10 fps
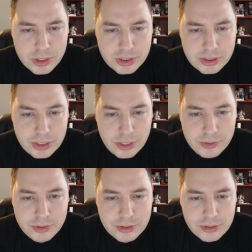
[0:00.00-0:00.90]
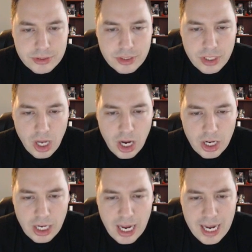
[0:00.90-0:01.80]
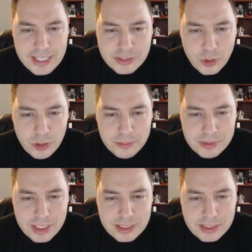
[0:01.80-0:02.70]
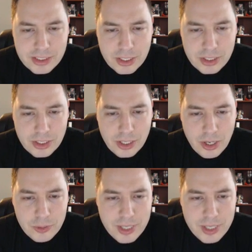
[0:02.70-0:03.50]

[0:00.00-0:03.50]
So our Ice Golem does an okay